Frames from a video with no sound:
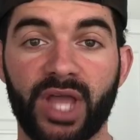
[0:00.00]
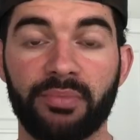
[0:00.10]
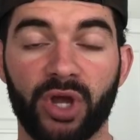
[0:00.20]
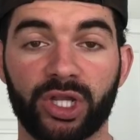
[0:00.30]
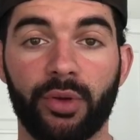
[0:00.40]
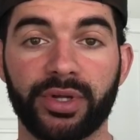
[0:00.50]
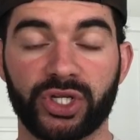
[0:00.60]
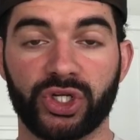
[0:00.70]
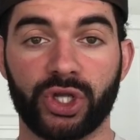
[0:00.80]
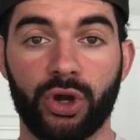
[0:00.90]
I'm not going to
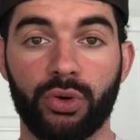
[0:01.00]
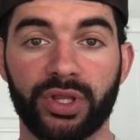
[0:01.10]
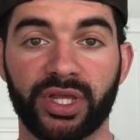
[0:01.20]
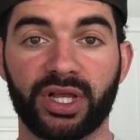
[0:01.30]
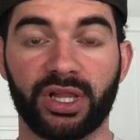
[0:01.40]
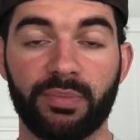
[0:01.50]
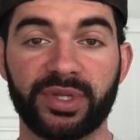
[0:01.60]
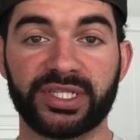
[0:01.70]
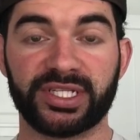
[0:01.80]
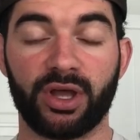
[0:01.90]
show the clip
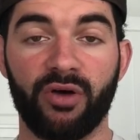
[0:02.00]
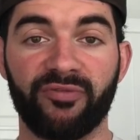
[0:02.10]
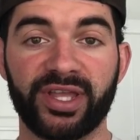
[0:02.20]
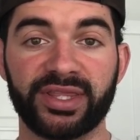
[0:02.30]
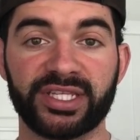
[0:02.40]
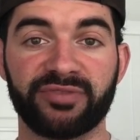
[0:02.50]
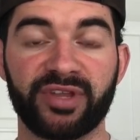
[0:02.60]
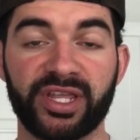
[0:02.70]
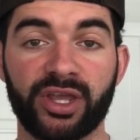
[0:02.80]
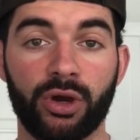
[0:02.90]
itself in this
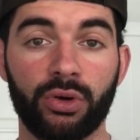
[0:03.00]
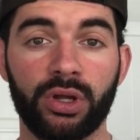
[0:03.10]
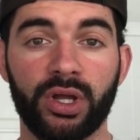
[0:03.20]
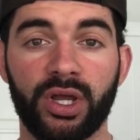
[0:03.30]
video.